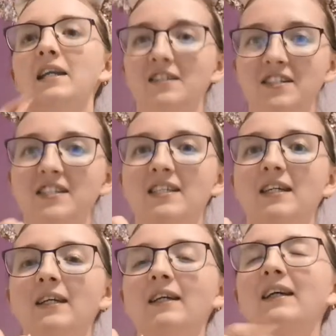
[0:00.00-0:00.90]
He
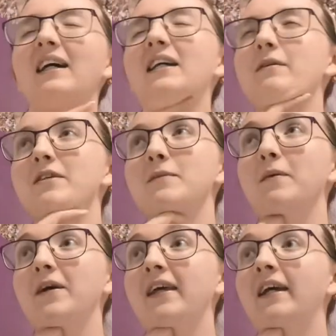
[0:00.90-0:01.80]
does, I don't want to
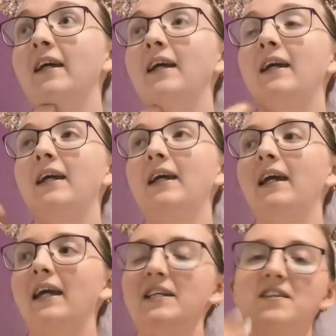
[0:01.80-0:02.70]
spoil it,
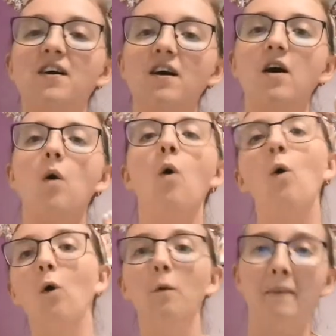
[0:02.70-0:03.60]
he's not
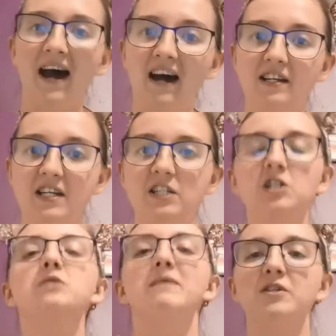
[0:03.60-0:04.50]
all bad,
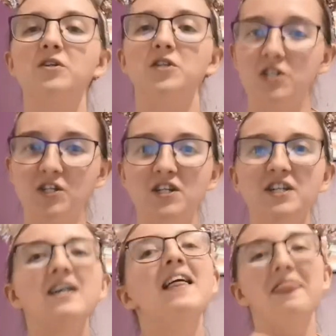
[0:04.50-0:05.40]
he's just
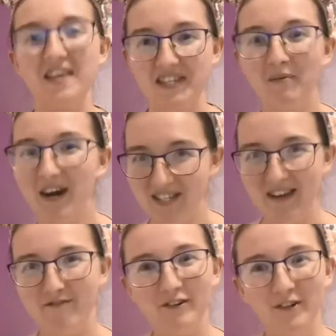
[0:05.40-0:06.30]
misunderstood. And that's what I
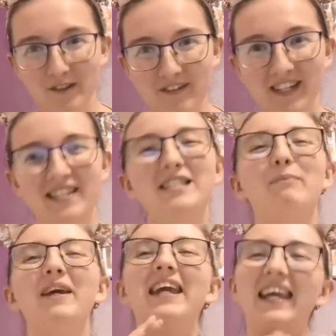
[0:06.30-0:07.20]
say for all the villains,
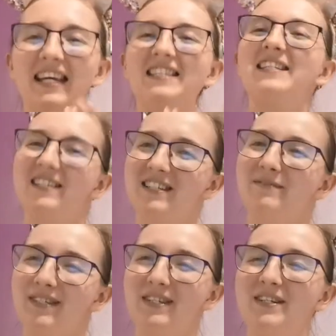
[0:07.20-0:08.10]
but he's
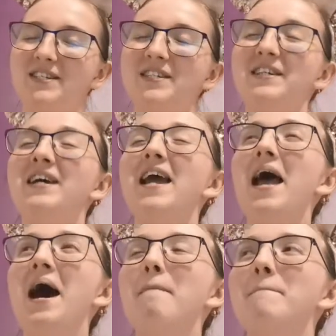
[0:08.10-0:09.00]
just misunderstood.
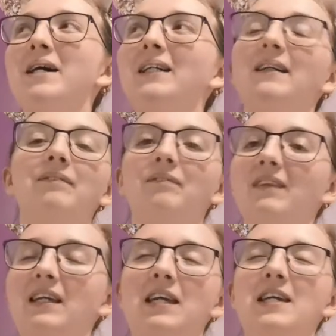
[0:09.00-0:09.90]
But
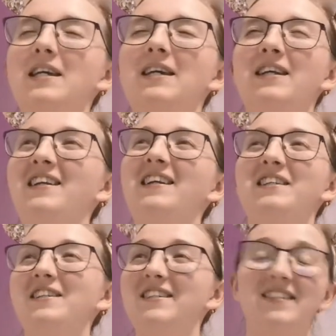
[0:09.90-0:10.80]

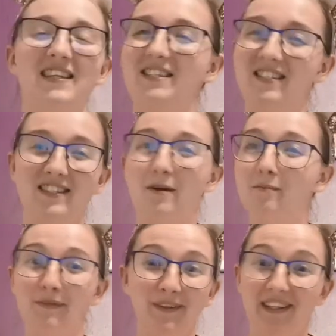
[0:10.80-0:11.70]
he's so
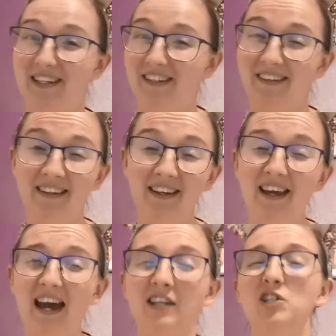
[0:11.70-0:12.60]
brilliant
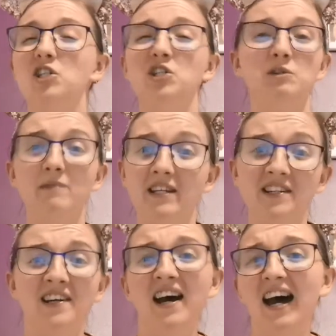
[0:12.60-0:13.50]
and stupid.